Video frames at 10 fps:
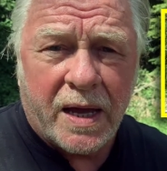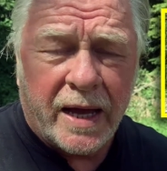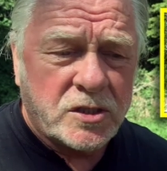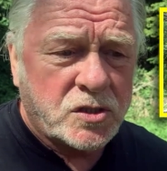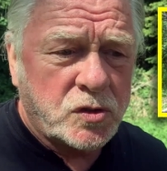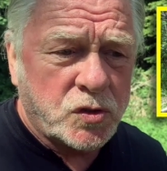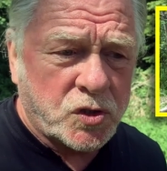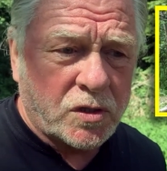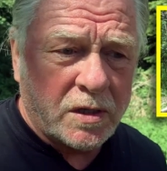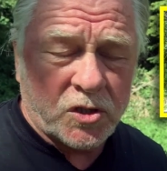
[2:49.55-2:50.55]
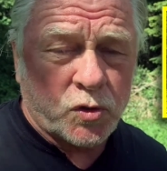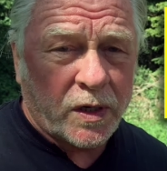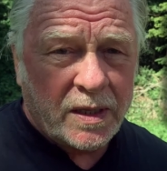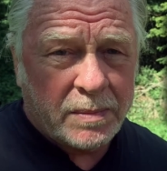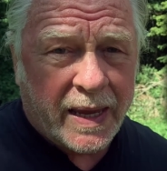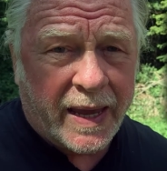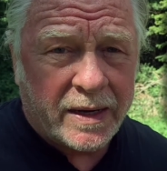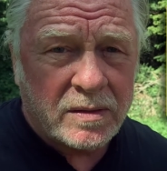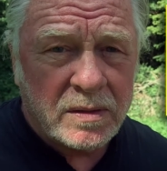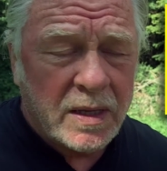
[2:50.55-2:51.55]
I just used strictly
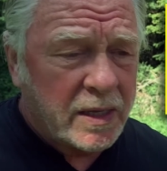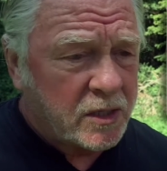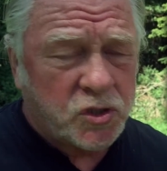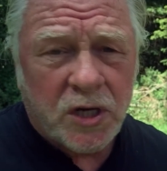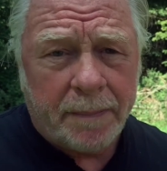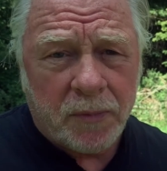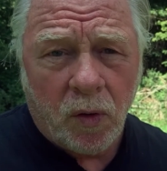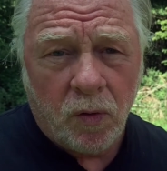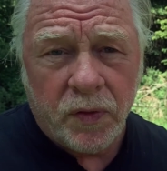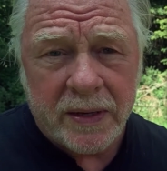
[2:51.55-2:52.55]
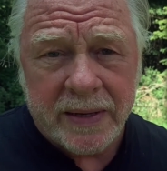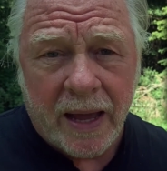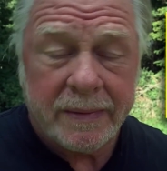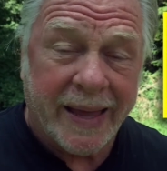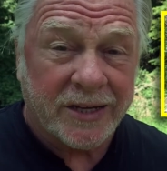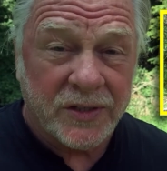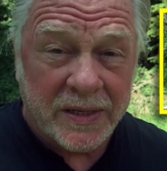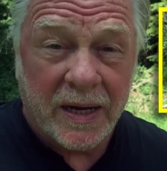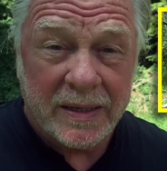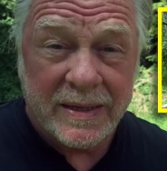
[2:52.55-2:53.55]
mechanical chop the whole thing down, actually
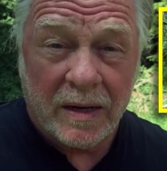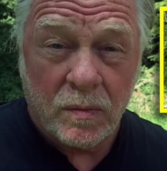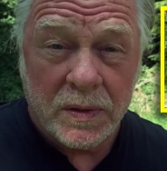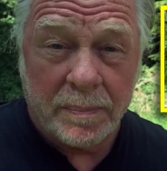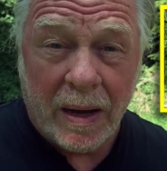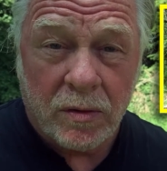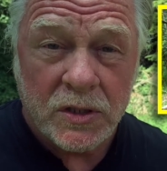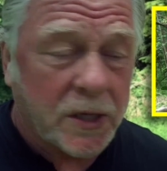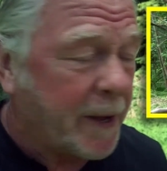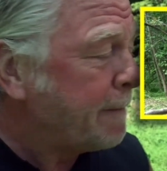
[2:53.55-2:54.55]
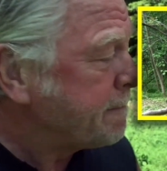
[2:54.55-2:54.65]
cut it down with a power saw.